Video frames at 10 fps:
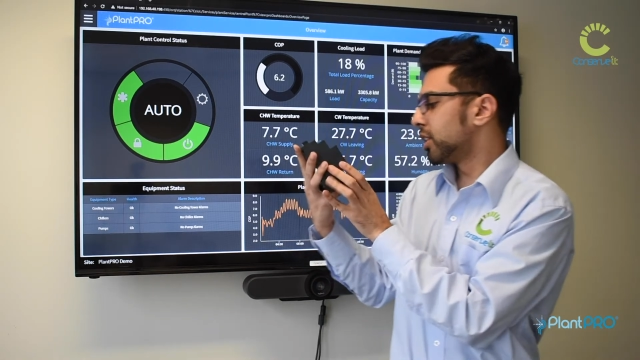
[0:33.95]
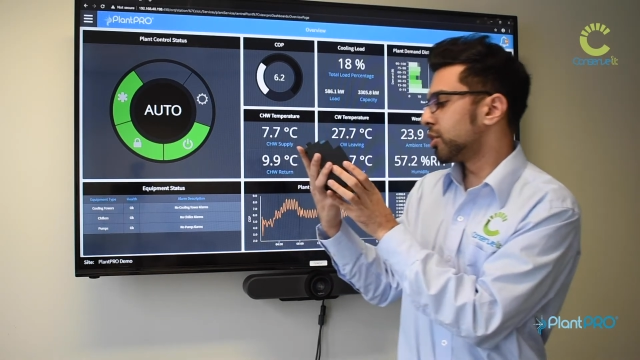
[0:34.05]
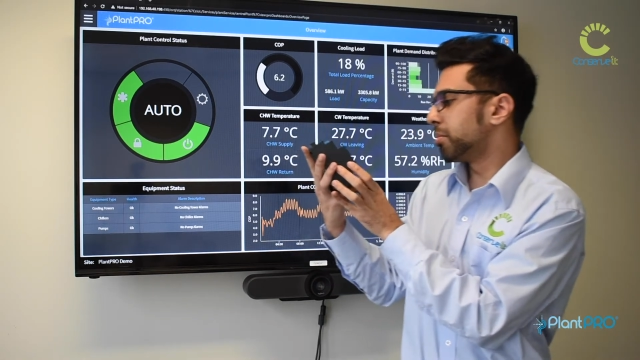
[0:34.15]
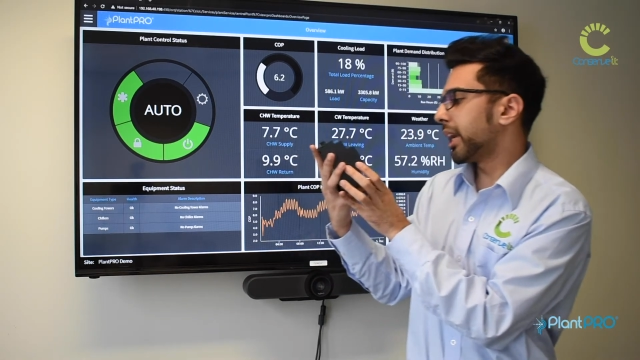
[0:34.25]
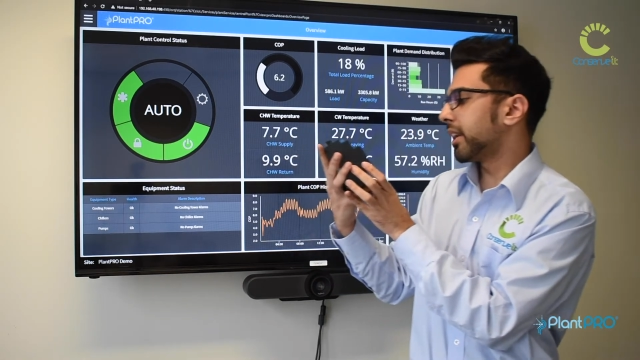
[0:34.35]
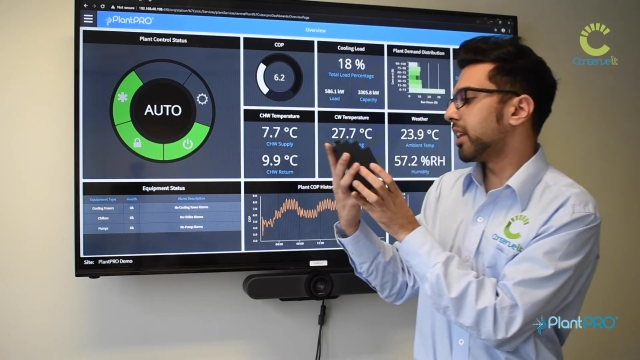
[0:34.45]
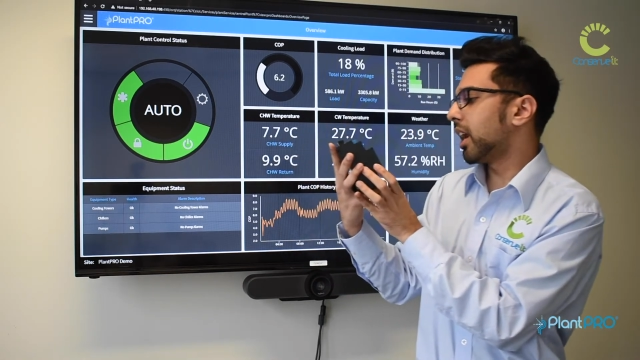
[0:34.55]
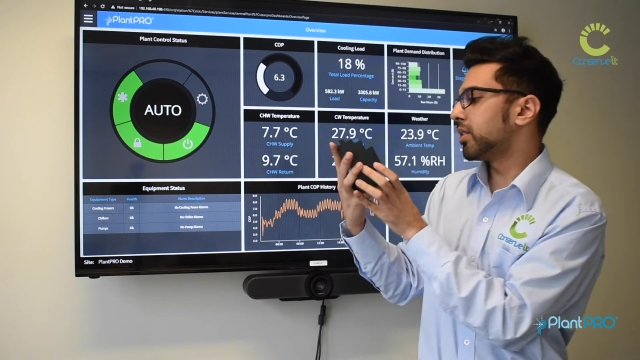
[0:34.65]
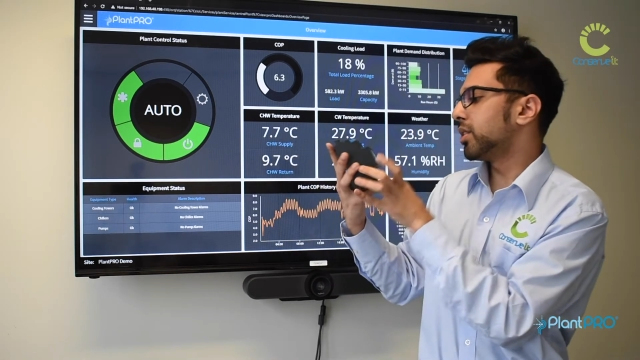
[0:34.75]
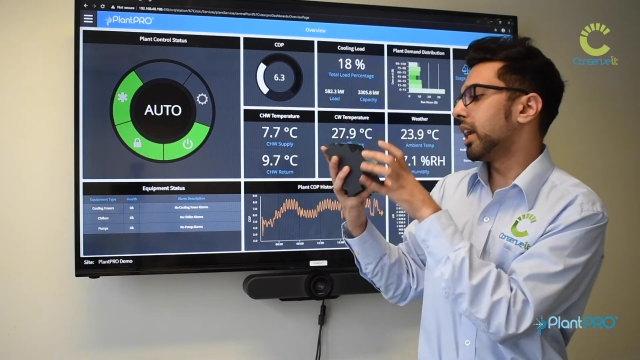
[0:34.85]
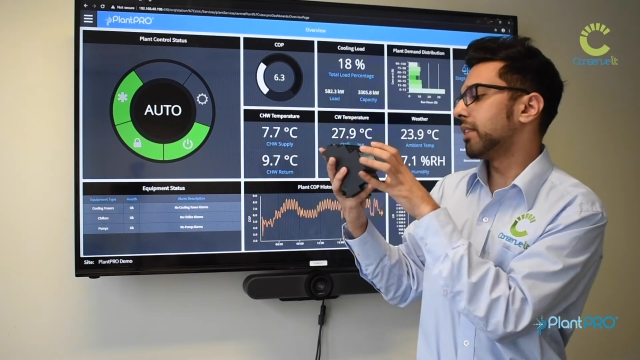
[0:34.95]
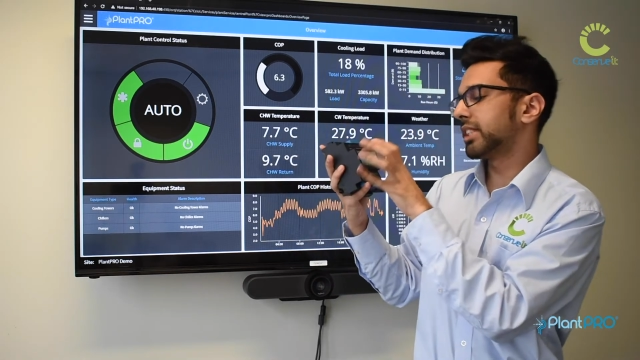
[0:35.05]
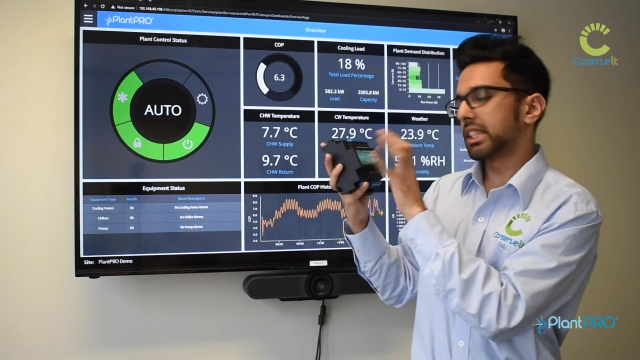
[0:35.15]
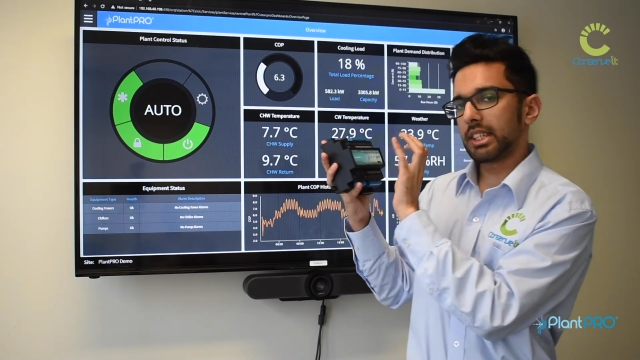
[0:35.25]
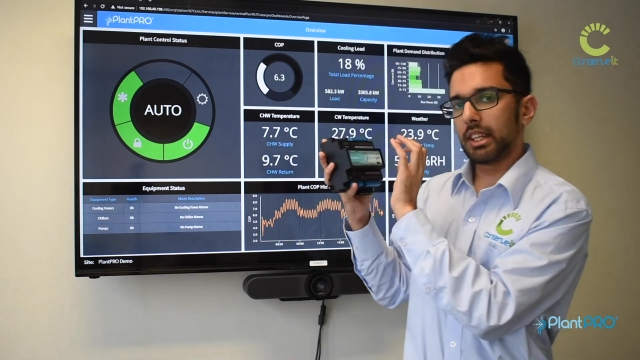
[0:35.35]
To break it down, you have
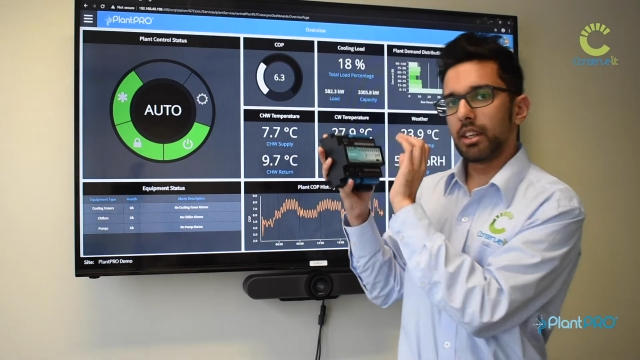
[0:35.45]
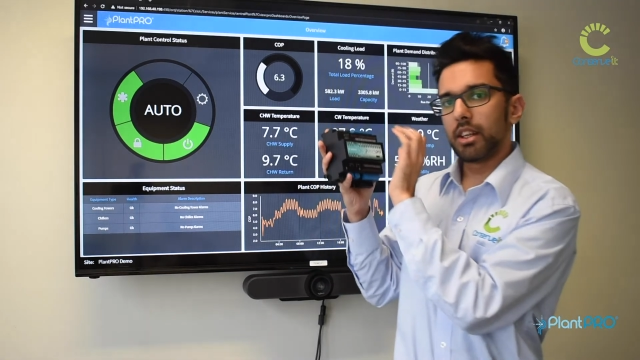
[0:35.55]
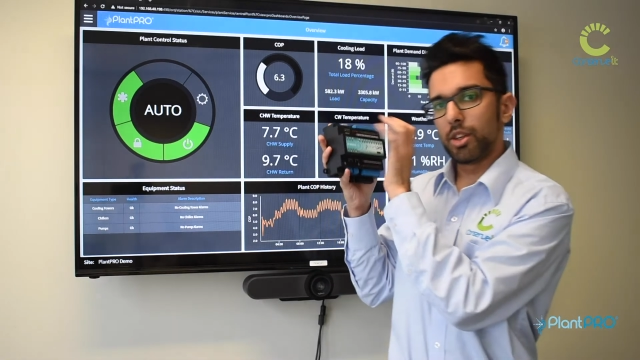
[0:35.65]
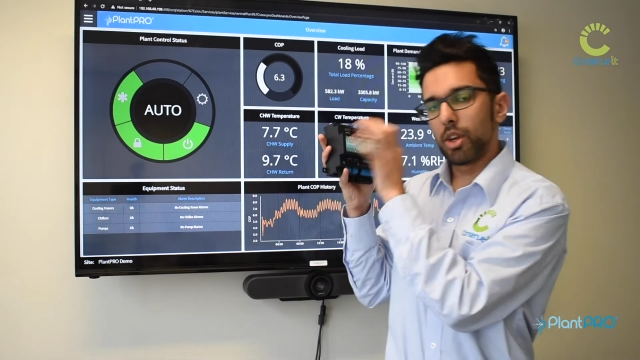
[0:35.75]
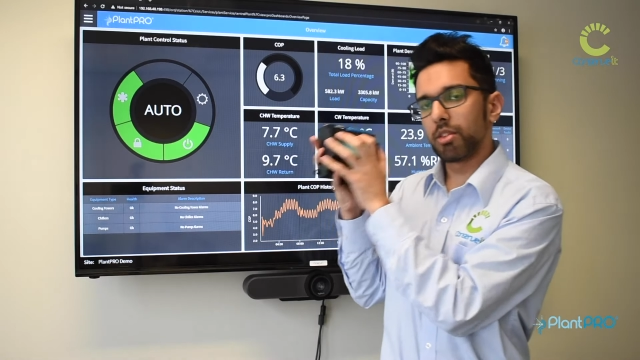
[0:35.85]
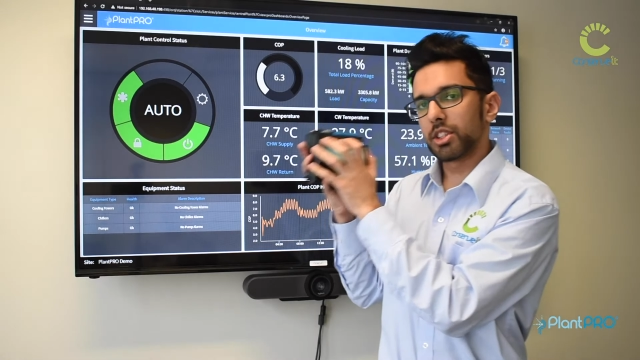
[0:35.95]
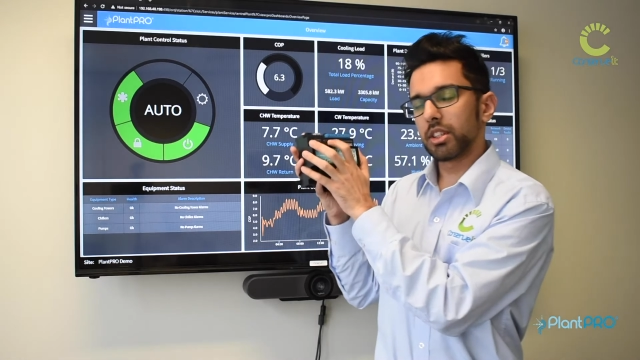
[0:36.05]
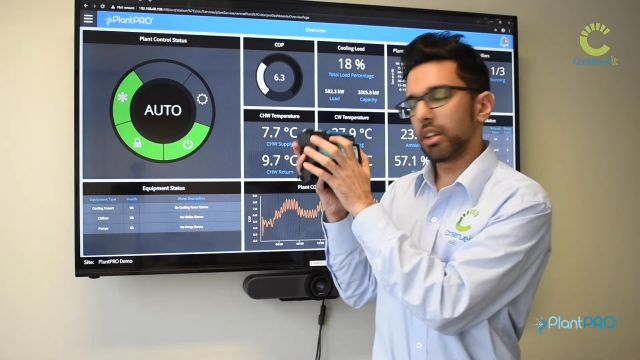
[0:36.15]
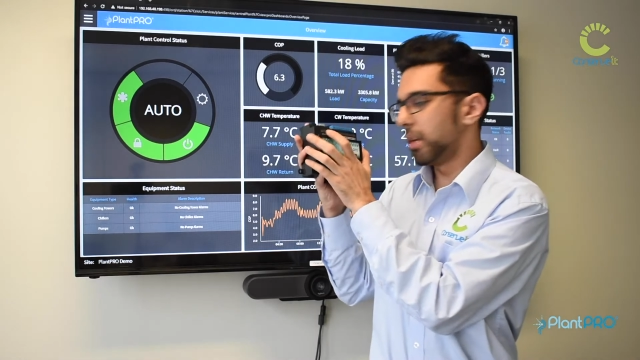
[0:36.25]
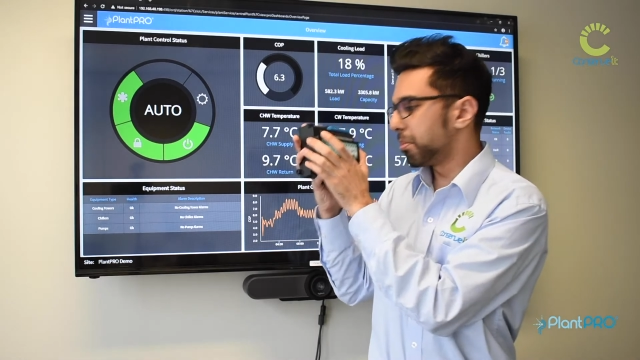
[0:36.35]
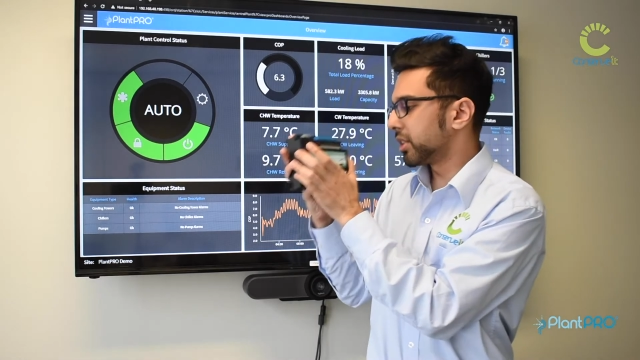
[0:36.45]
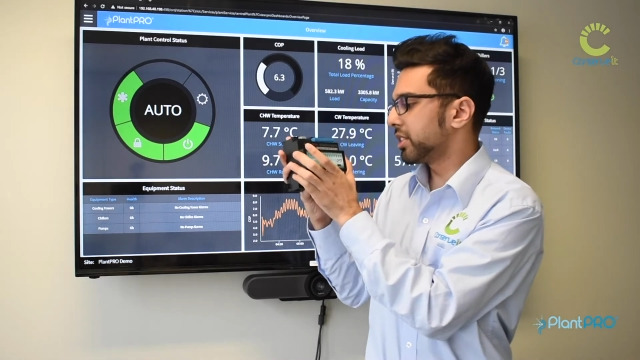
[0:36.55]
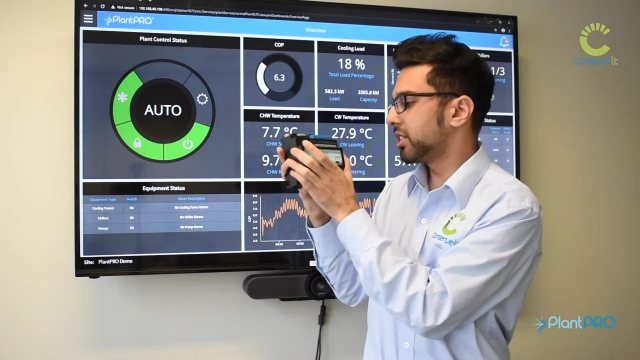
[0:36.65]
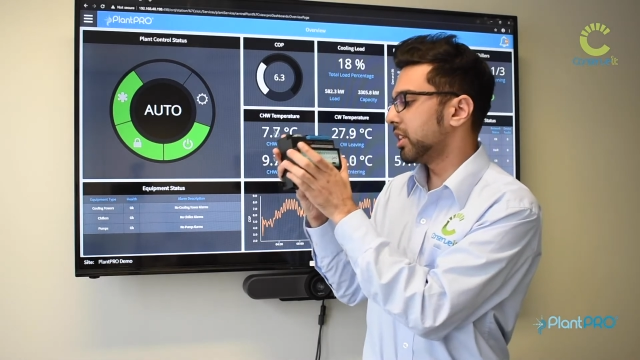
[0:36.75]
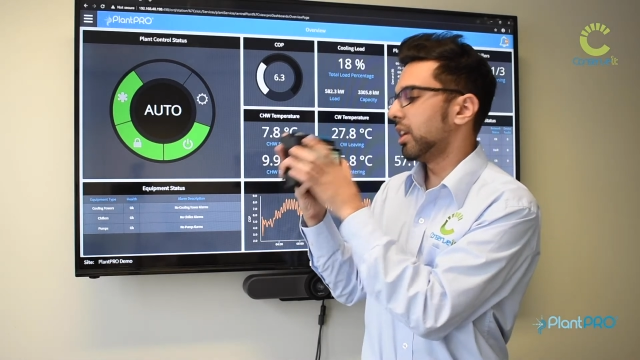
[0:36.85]
16 universal inputs.